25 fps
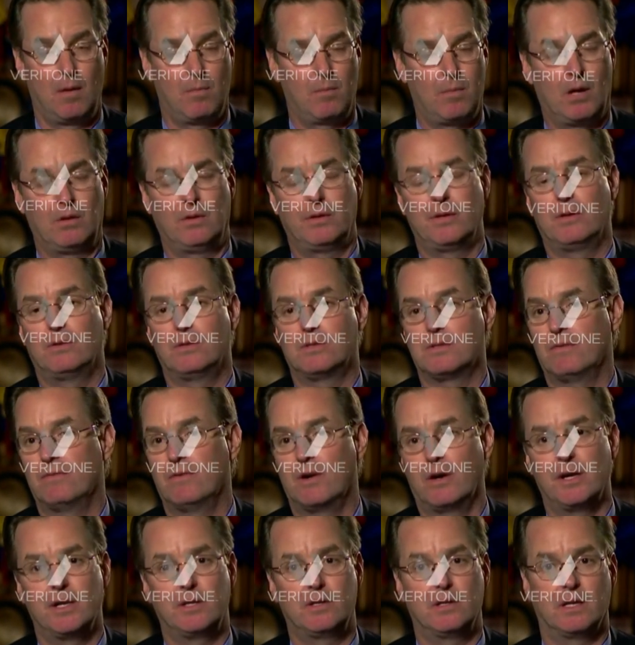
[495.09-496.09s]
Polio is a
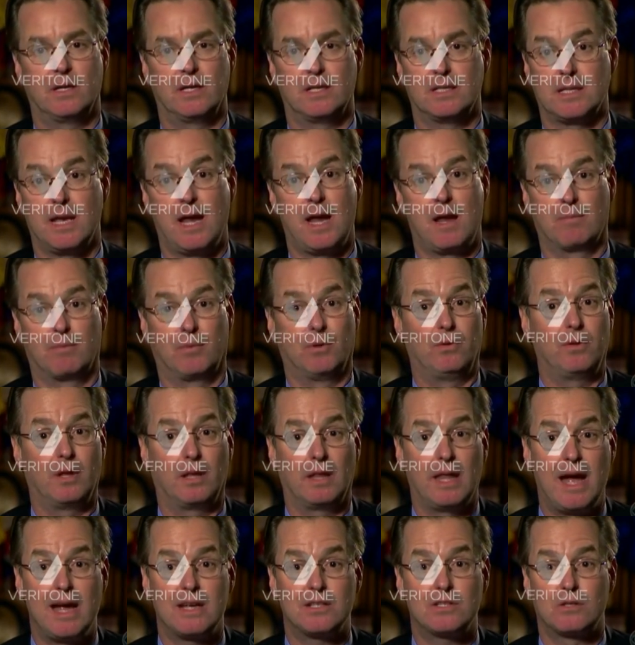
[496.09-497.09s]
very good example. The
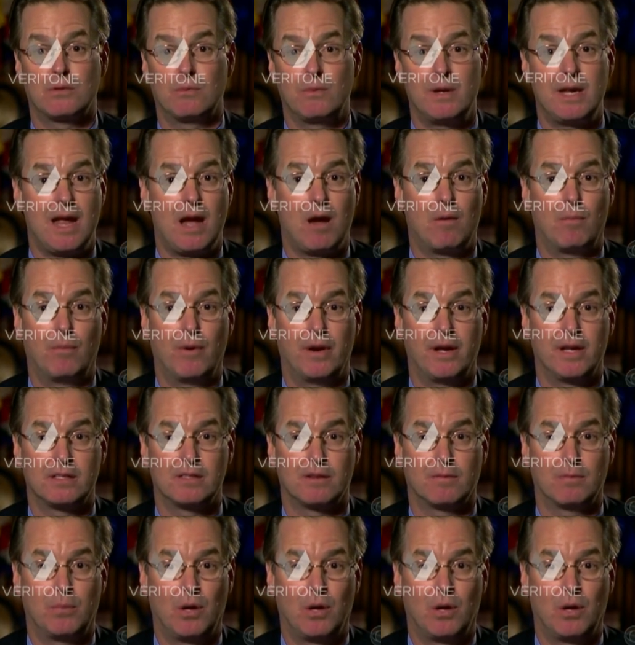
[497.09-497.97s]
last three outbreaks of